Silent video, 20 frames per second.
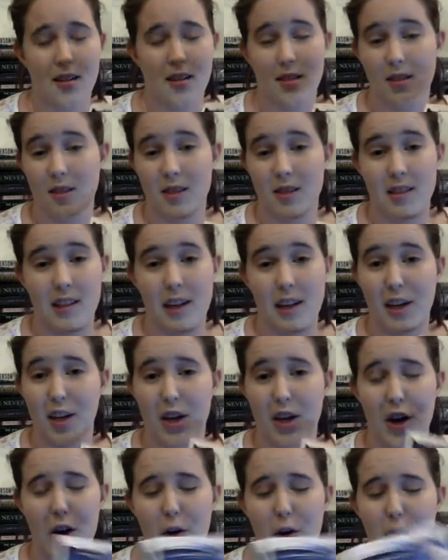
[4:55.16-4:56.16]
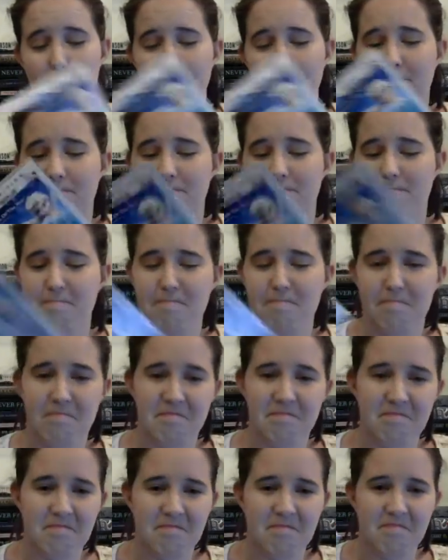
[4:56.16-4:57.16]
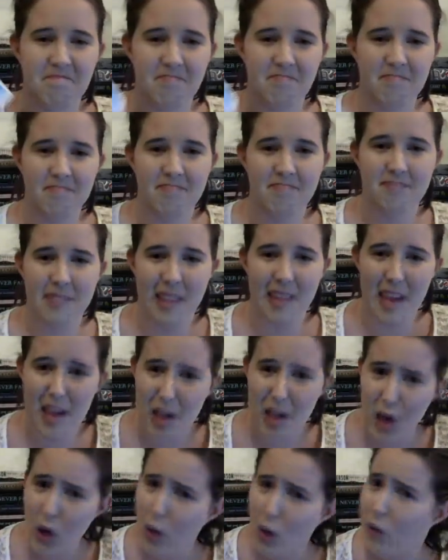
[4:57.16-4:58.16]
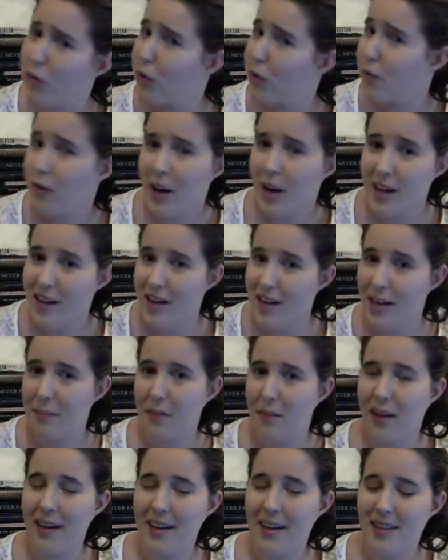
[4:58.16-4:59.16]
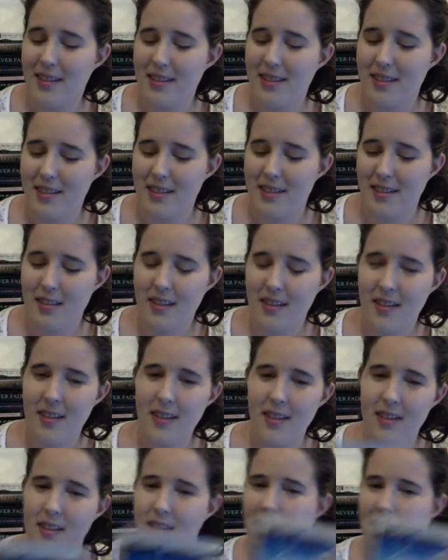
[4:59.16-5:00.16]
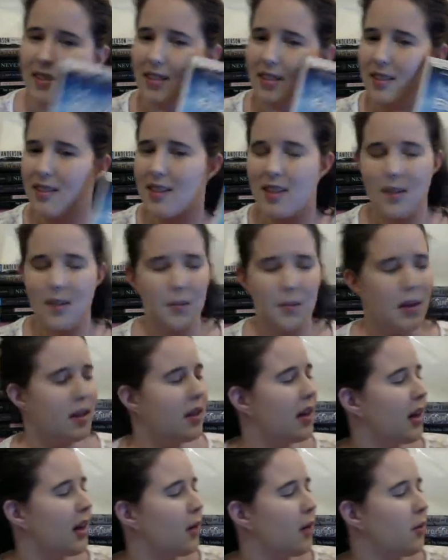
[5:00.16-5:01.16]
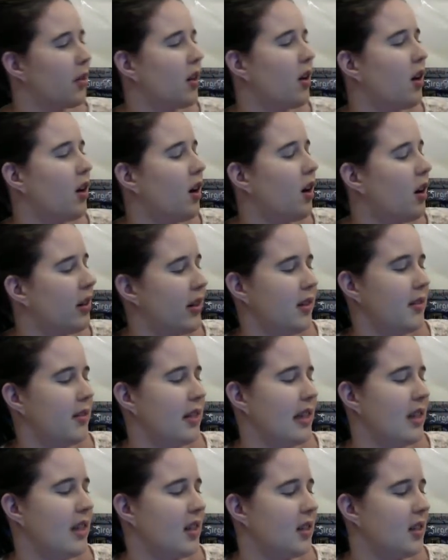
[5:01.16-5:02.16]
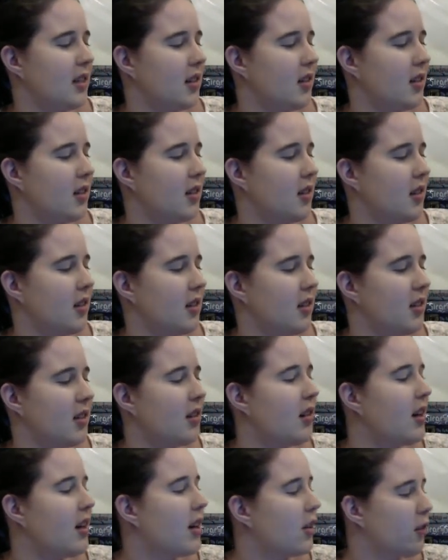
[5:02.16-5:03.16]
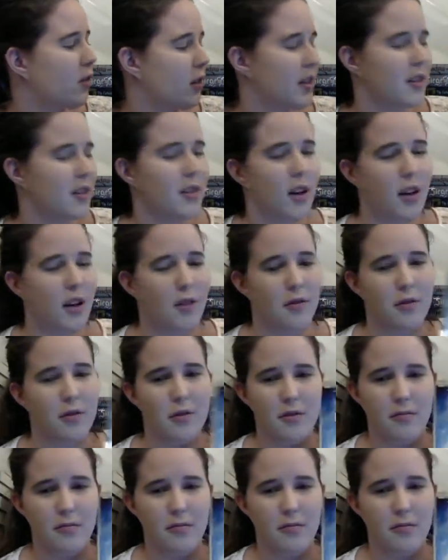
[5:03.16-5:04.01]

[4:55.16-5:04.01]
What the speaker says: Just let it go. Let go of your Friday night plans. Just spend the night with Anna, Elsa, and Kristoff.